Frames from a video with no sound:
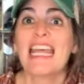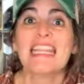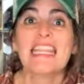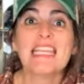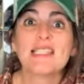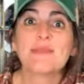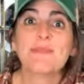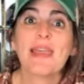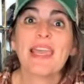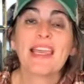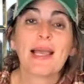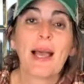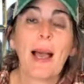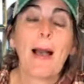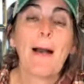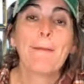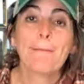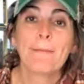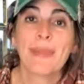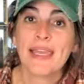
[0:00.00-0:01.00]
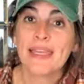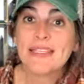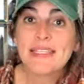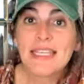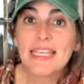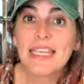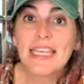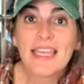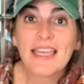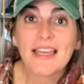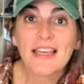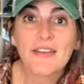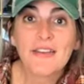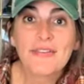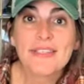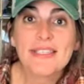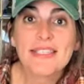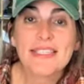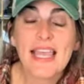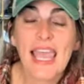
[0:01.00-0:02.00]
These make amazing
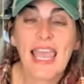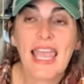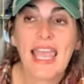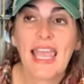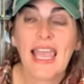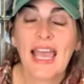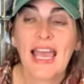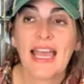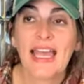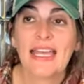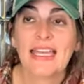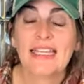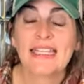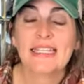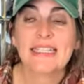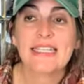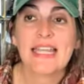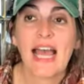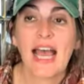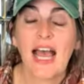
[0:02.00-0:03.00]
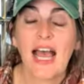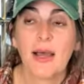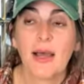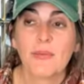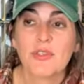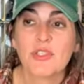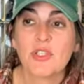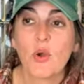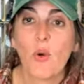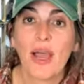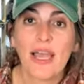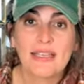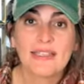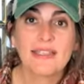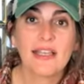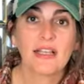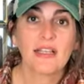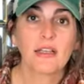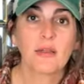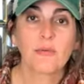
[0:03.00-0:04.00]
gifts, and um, so I
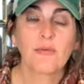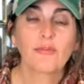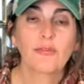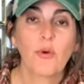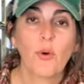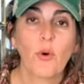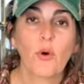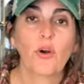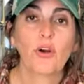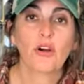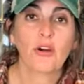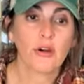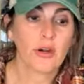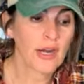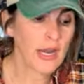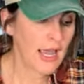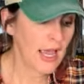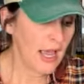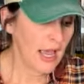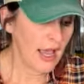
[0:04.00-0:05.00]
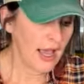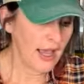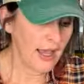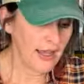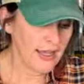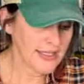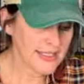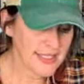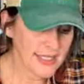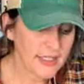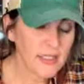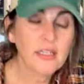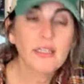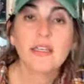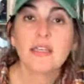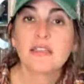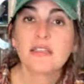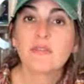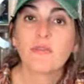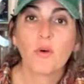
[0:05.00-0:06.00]
sell them for uh, single
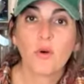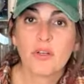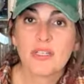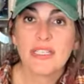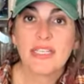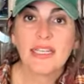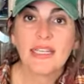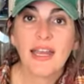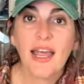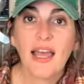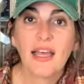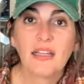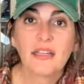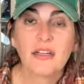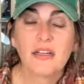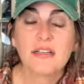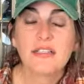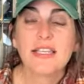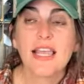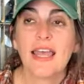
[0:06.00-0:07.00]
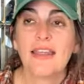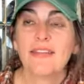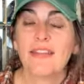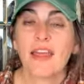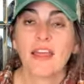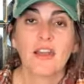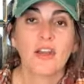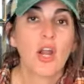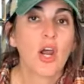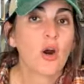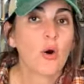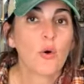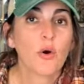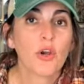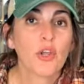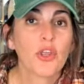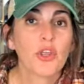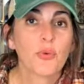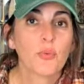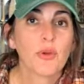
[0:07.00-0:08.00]
is fourteen dollars, and then
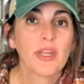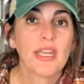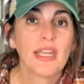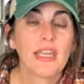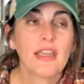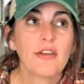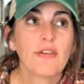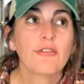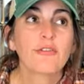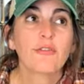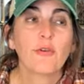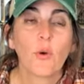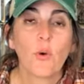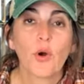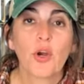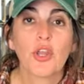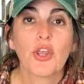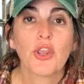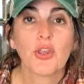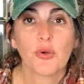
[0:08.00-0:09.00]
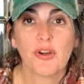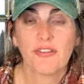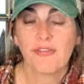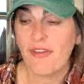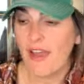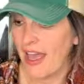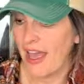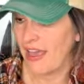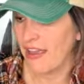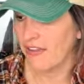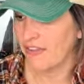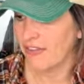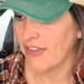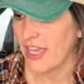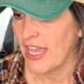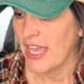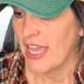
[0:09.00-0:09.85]
or three for thirty-five.